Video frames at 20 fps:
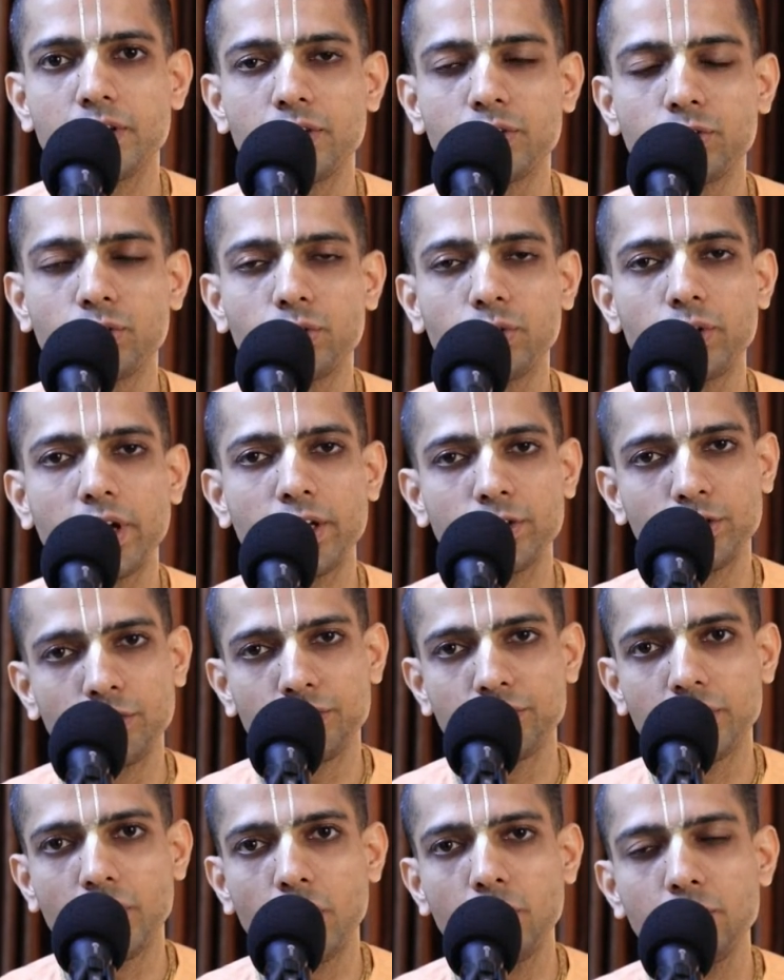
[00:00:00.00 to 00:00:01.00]
So as
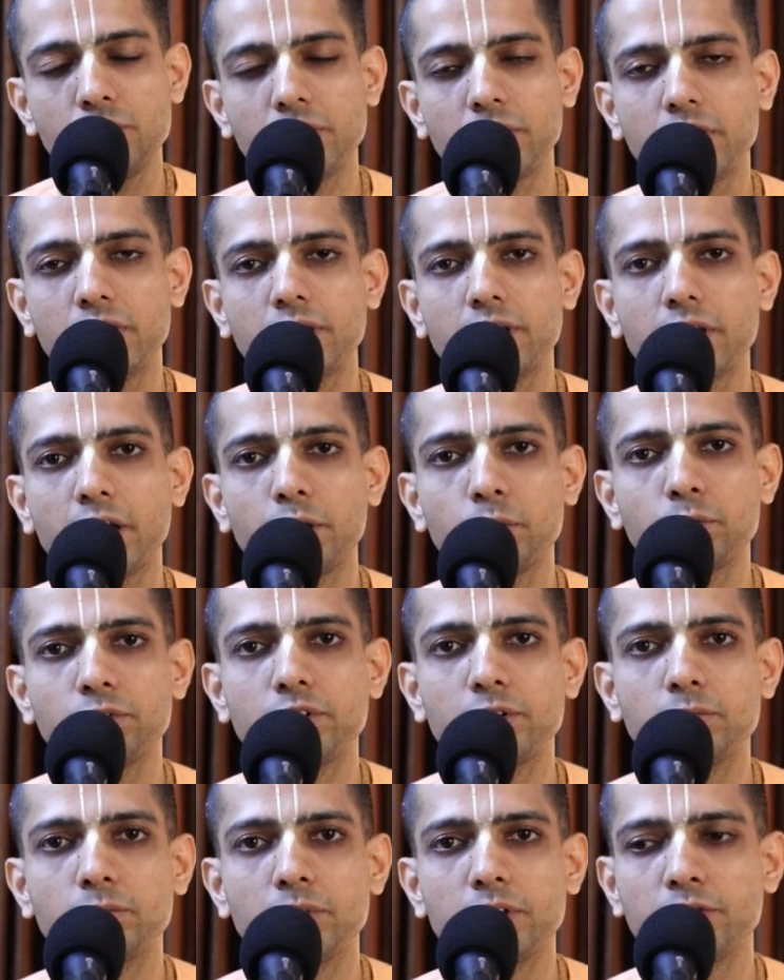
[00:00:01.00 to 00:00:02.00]
of now, we can try to
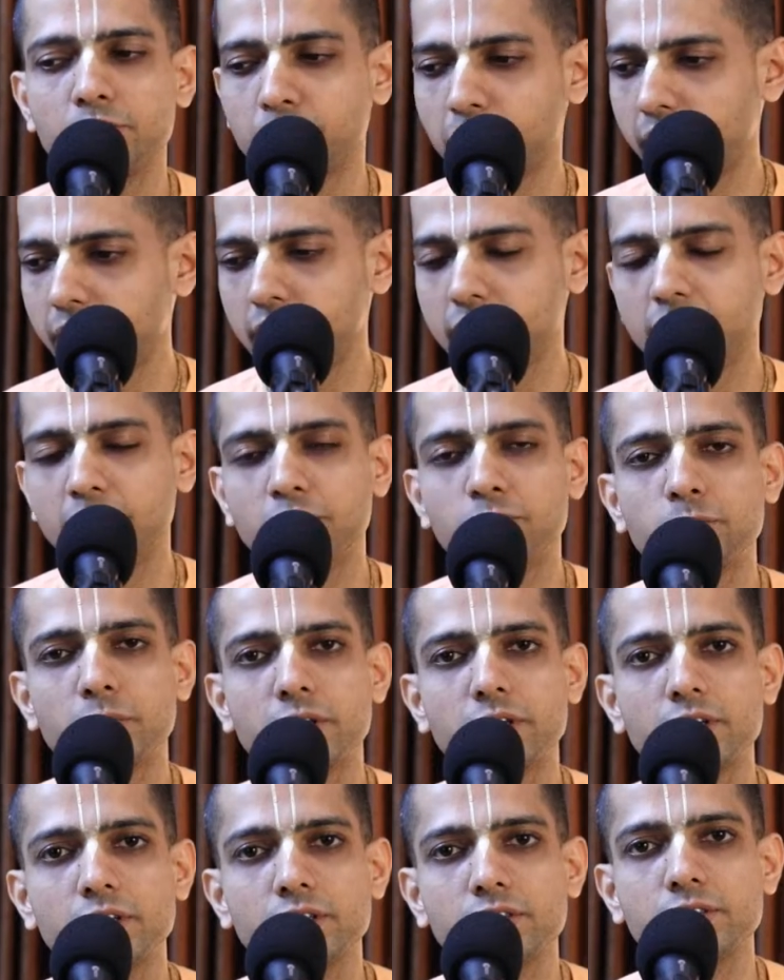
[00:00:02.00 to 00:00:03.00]
simply find these
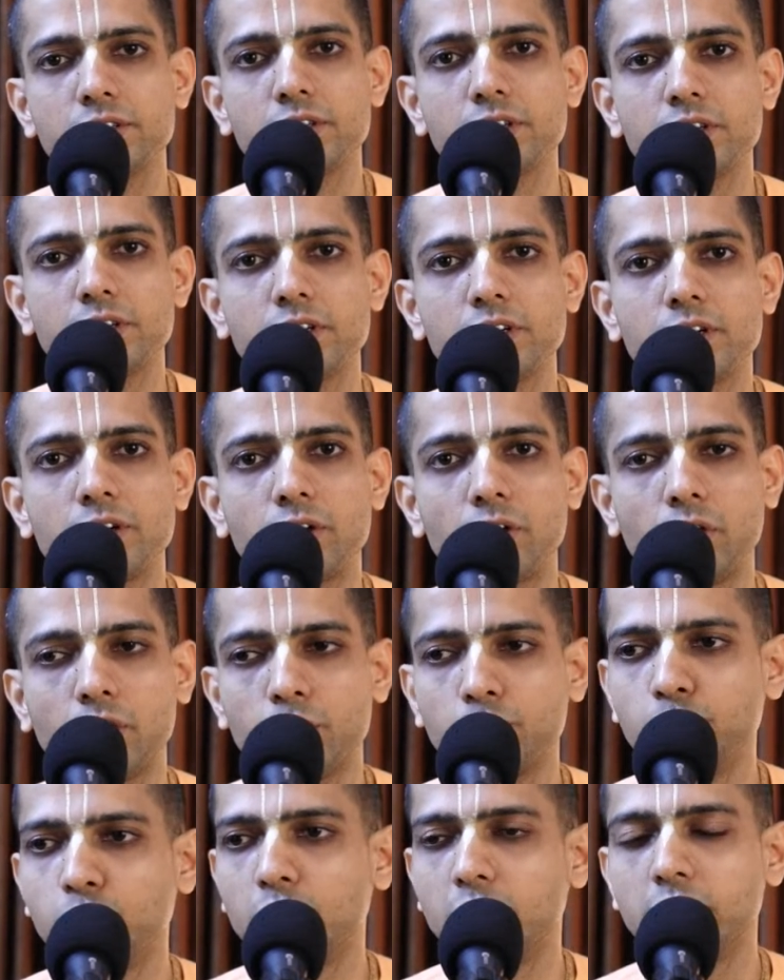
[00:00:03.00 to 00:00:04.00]
prayers or
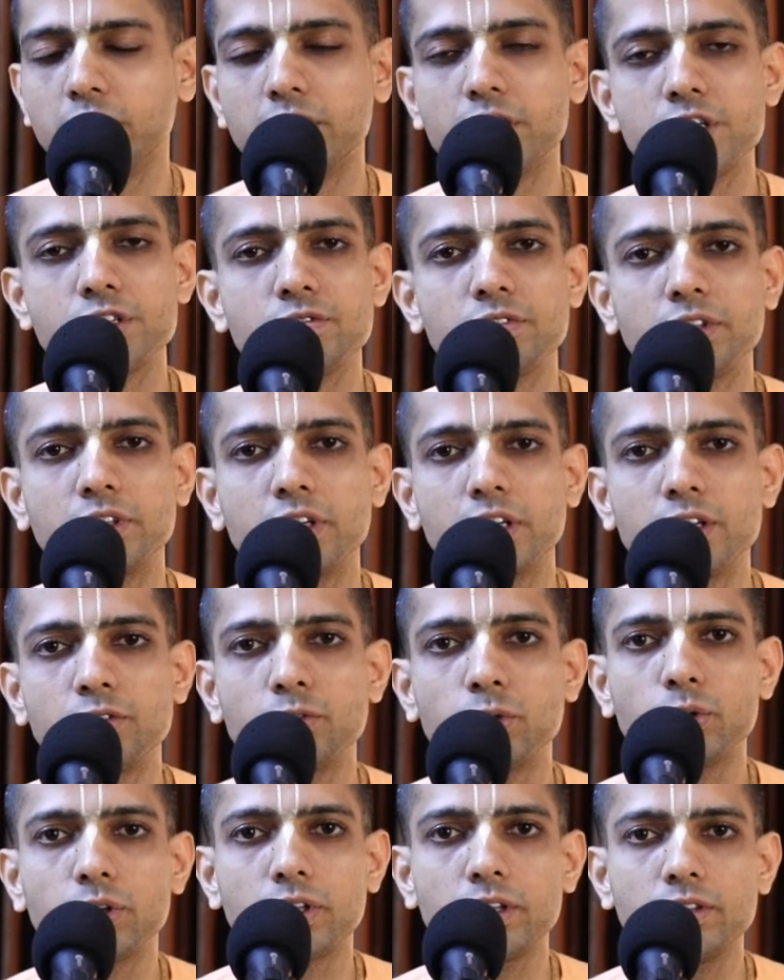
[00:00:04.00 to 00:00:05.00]
if you are in touch with the
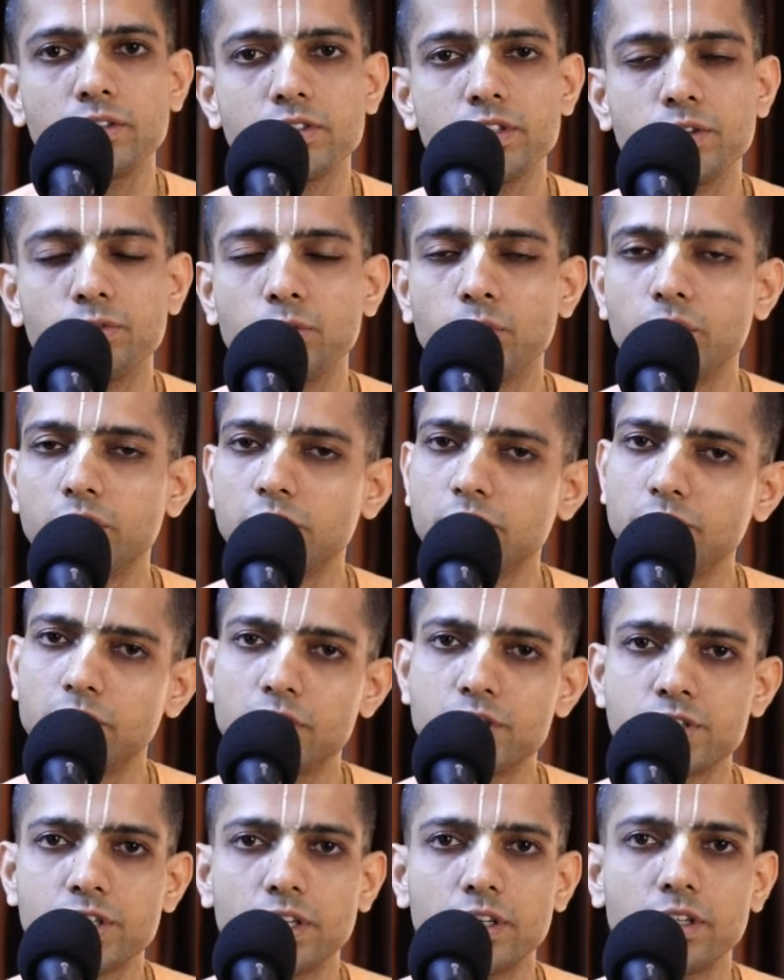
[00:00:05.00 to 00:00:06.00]
devotees, devotees will
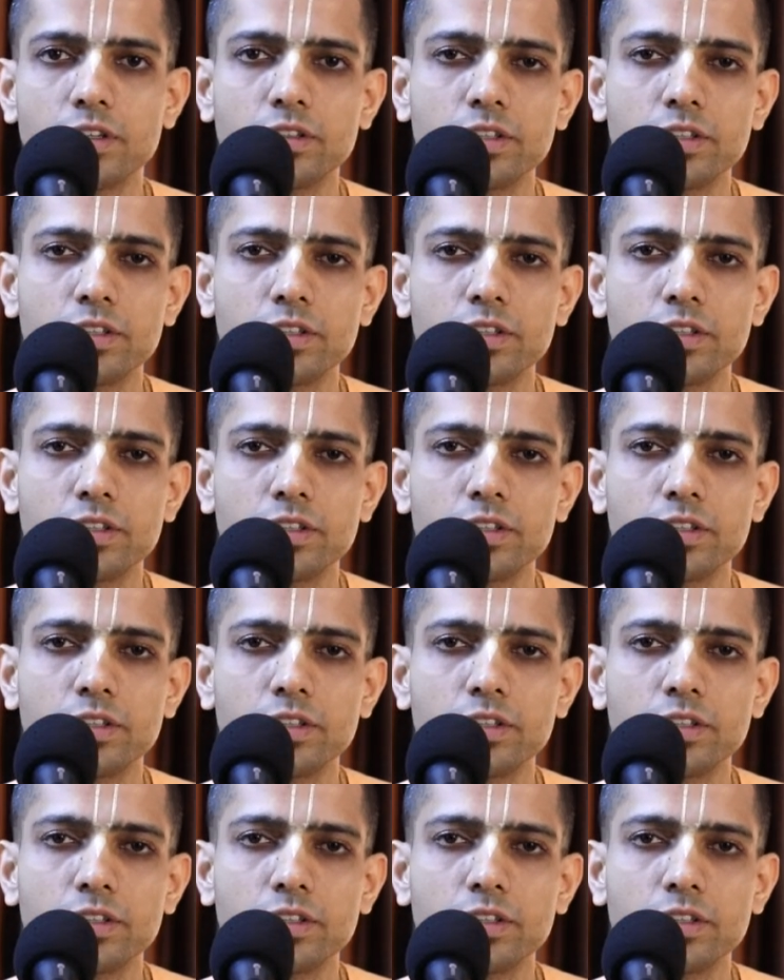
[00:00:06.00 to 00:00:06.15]
share.